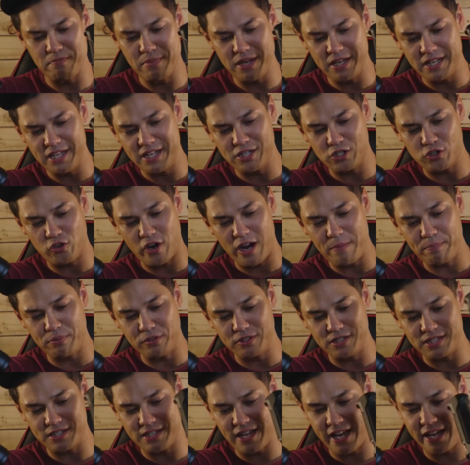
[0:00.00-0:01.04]
mini
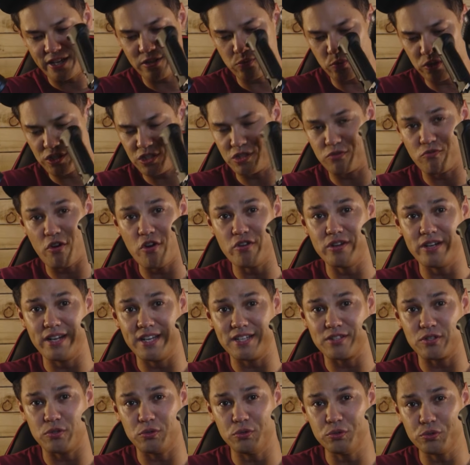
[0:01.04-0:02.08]
tripod stand, which the Ronin
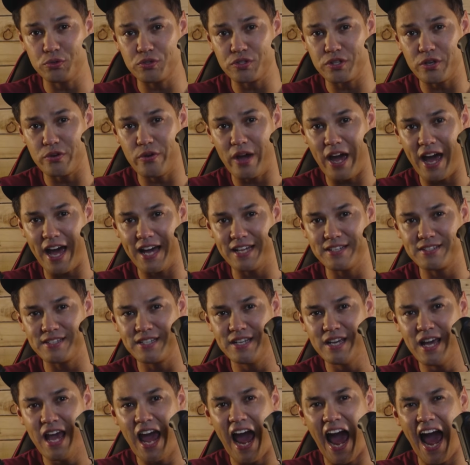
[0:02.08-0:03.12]
S also has,
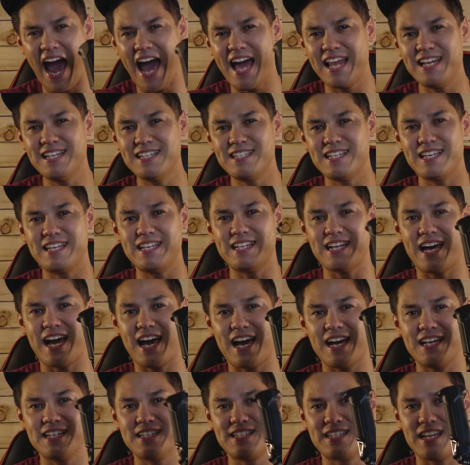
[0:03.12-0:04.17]
and it
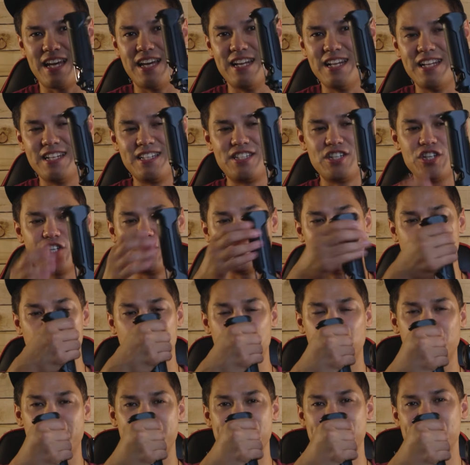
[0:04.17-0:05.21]
has an additional
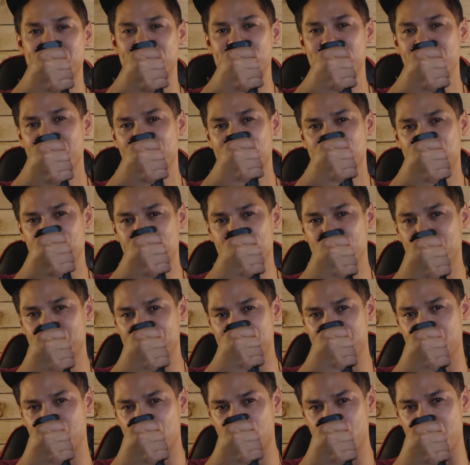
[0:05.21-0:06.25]
place to put
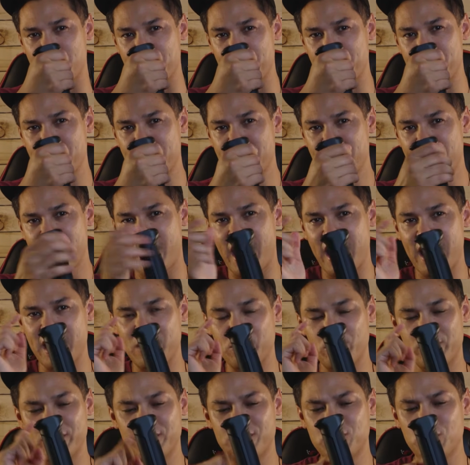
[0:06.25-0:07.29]
a grip.
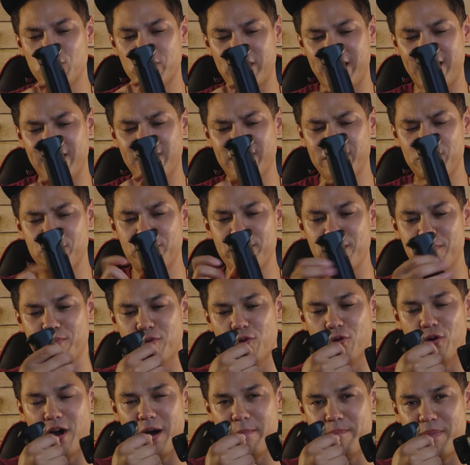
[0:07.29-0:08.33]
And we're going to talk a little bit
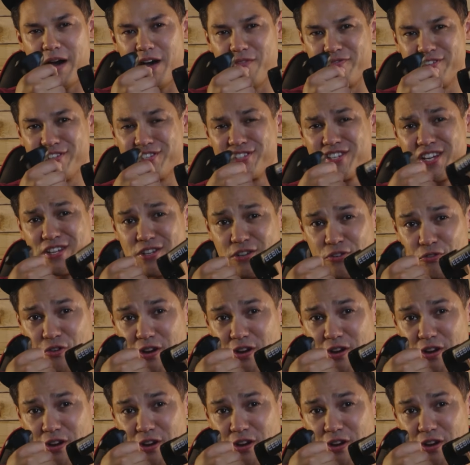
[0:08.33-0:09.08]
more about this second